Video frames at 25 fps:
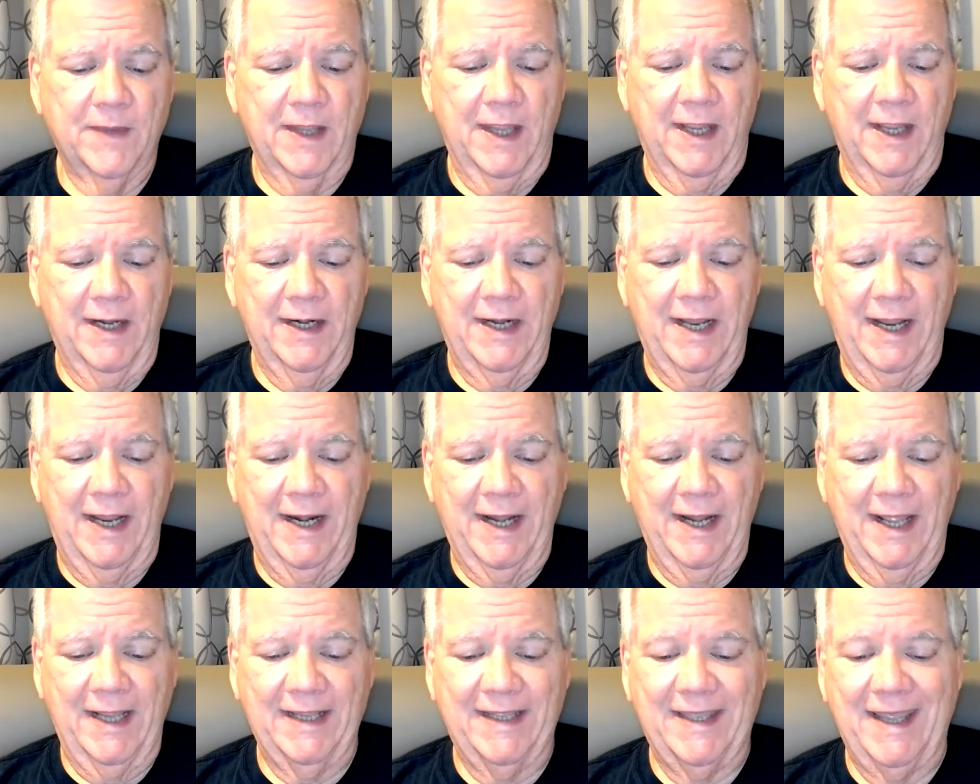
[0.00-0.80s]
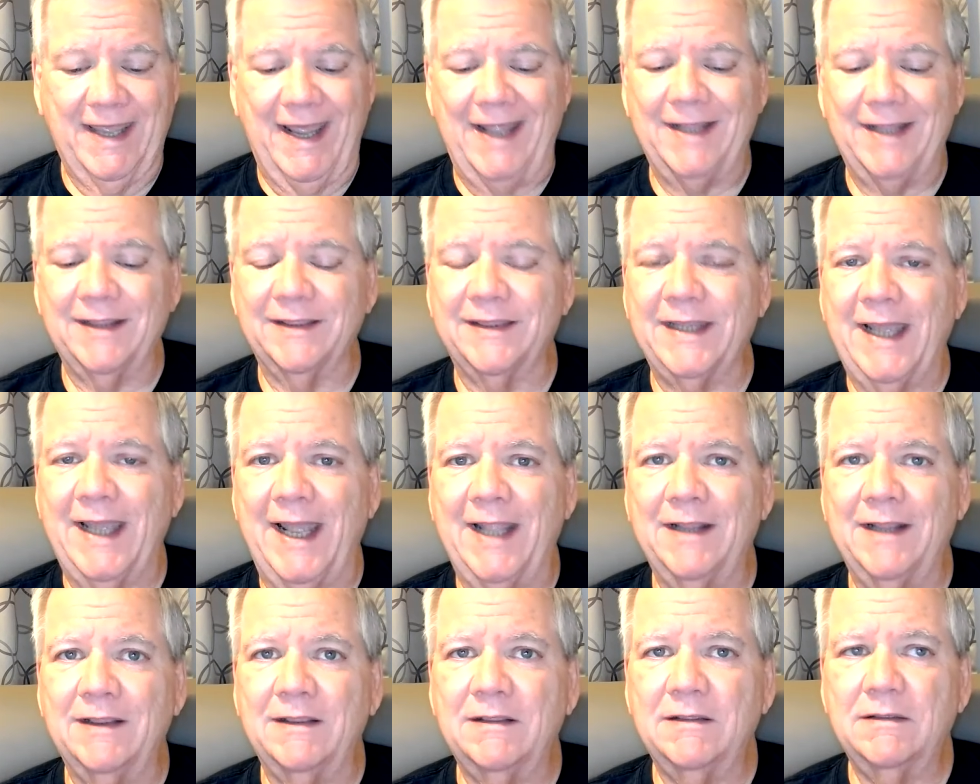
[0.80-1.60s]
And I get
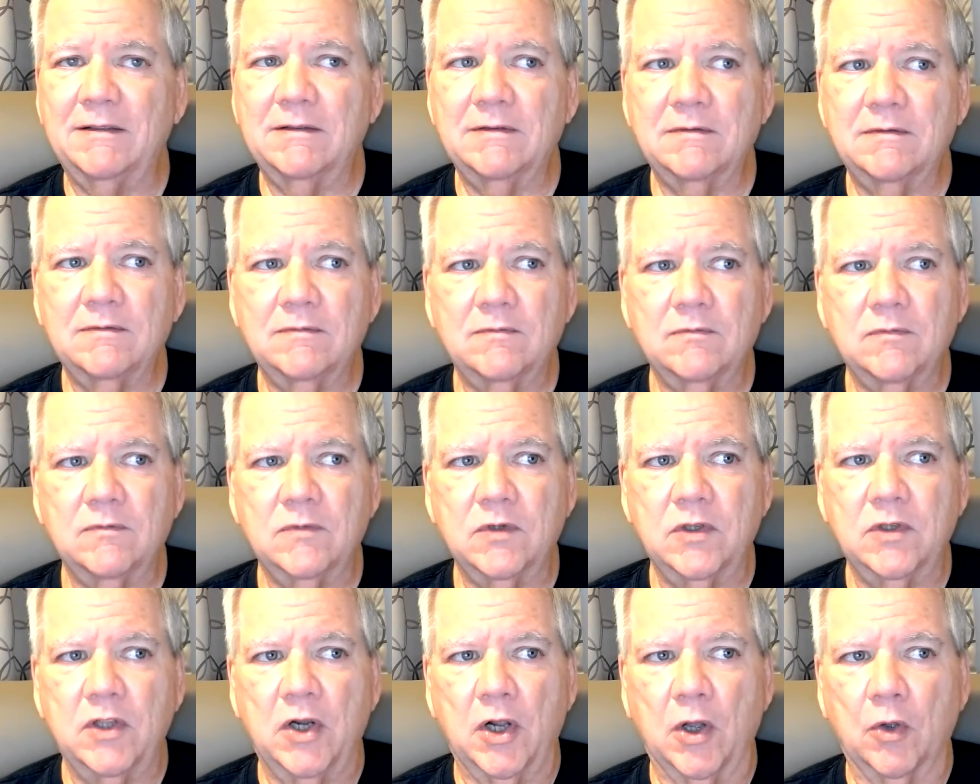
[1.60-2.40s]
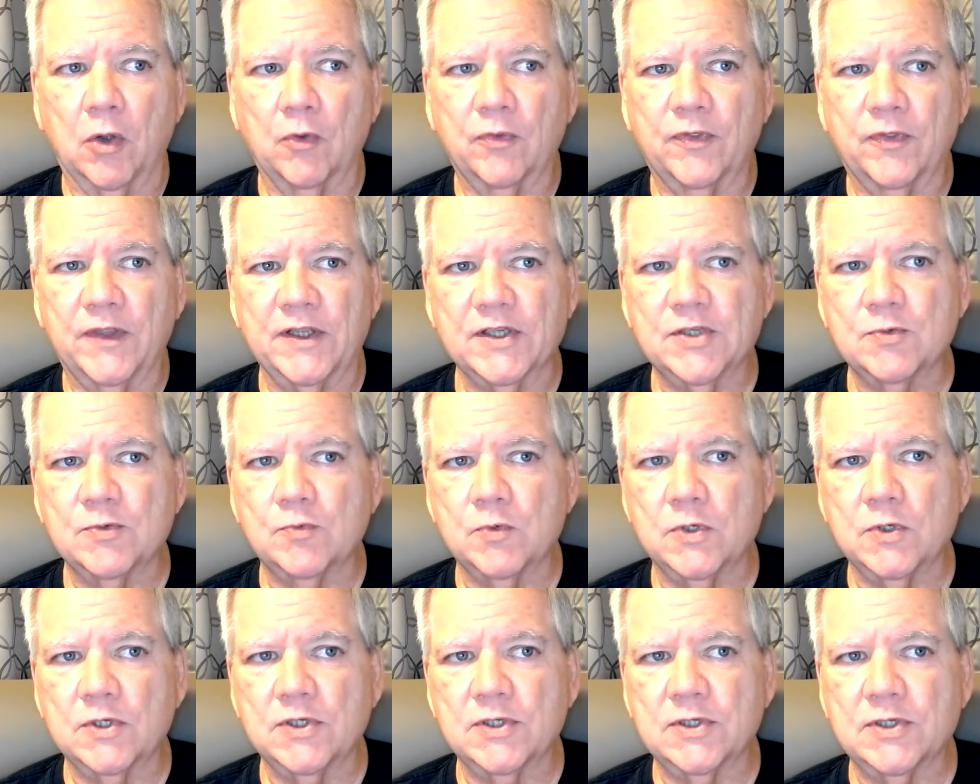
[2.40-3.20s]
that this
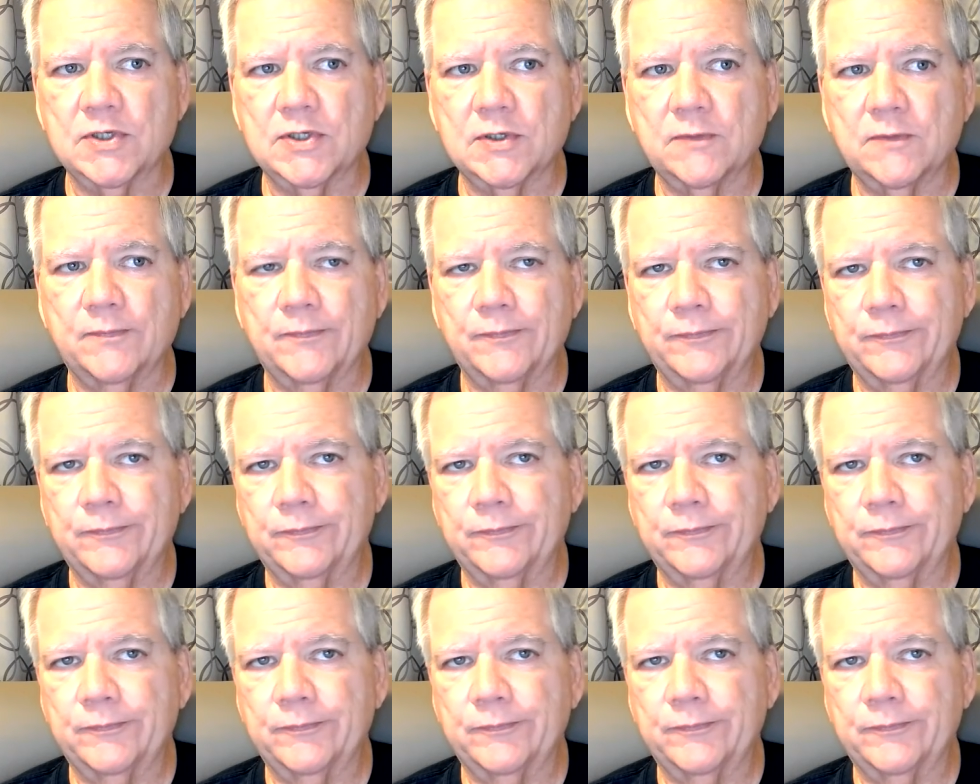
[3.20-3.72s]
was